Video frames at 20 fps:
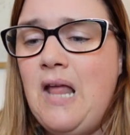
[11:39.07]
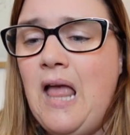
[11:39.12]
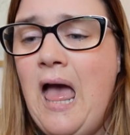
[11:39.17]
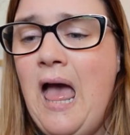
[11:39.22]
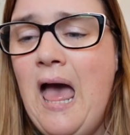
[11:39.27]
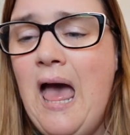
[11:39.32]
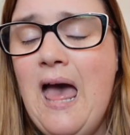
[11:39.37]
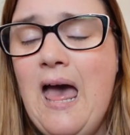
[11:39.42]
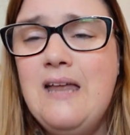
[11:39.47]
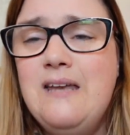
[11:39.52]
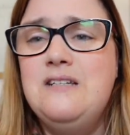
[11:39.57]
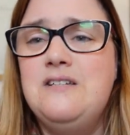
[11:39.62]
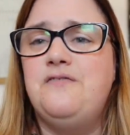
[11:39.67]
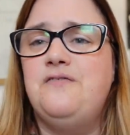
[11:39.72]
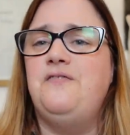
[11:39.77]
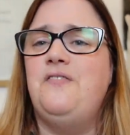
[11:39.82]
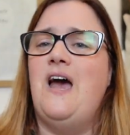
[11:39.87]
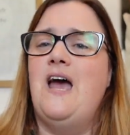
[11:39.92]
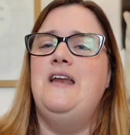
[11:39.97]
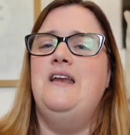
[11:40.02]
And
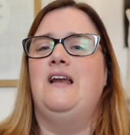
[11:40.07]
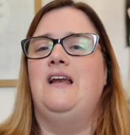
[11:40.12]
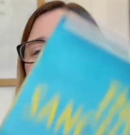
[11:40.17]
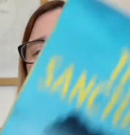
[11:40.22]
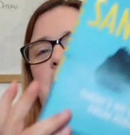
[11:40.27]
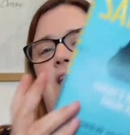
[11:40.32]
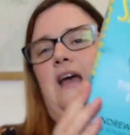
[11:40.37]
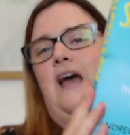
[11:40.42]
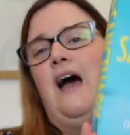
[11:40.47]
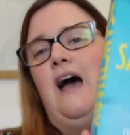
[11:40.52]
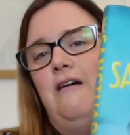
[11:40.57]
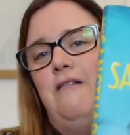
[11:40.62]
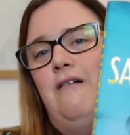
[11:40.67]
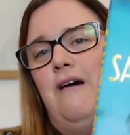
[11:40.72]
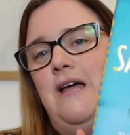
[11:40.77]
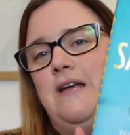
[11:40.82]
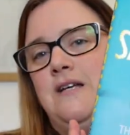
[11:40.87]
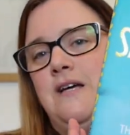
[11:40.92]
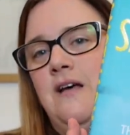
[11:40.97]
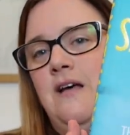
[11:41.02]
finally, I
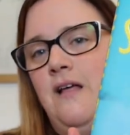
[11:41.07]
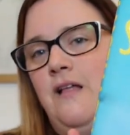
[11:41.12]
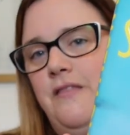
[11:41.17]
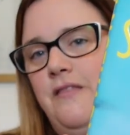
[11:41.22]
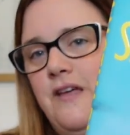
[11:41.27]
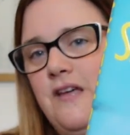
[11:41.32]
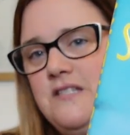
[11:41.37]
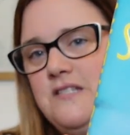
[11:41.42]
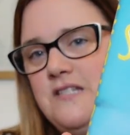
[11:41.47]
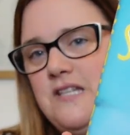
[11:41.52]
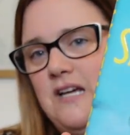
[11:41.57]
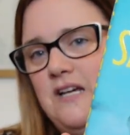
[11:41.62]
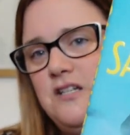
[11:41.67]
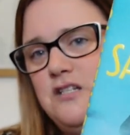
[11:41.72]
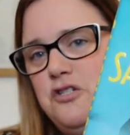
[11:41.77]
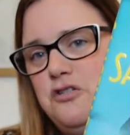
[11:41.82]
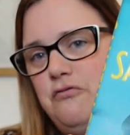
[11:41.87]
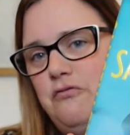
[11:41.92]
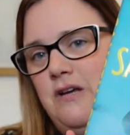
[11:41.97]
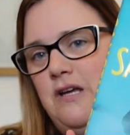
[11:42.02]
read The
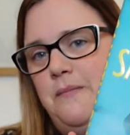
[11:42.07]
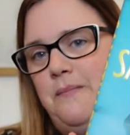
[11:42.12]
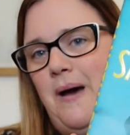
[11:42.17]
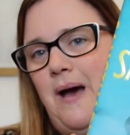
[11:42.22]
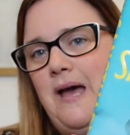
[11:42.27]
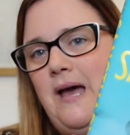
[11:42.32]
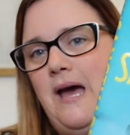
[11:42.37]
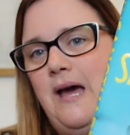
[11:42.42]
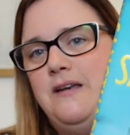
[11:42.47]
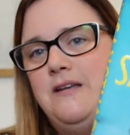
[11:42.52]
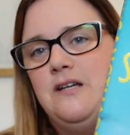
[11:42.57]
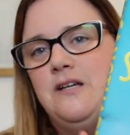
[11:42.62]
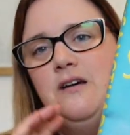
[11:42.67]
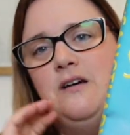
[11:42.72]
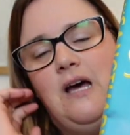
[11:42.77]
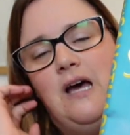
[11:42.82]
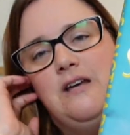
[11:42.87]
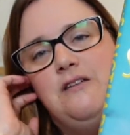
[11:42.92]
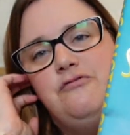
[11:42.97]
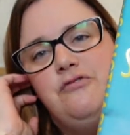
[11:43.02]
Sanctuary by
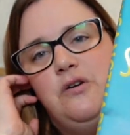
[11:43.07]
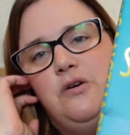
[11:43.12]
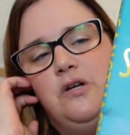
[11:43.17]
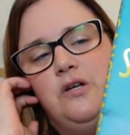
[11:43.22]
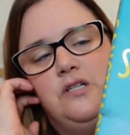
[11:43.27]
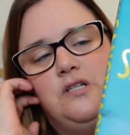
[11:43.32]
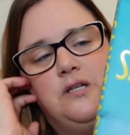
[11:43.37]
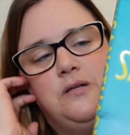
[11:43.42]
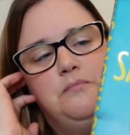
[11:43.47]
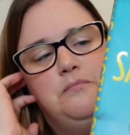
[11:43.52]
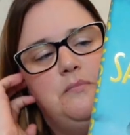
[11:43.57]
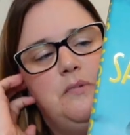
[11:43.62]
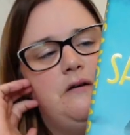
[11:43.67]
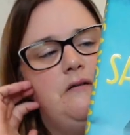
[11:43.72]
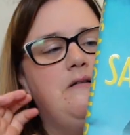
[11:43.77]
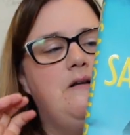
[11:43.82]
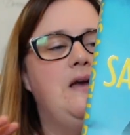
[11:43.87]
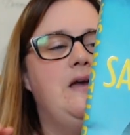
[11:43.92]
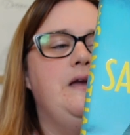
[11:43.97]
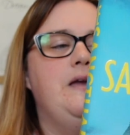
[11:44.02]
Andrew Hunter
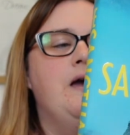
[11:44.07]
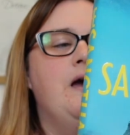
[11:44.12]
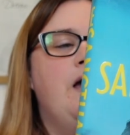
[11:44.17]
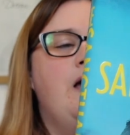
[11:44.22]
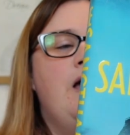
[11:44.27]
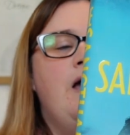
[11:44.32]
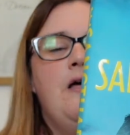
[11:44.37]
Murray.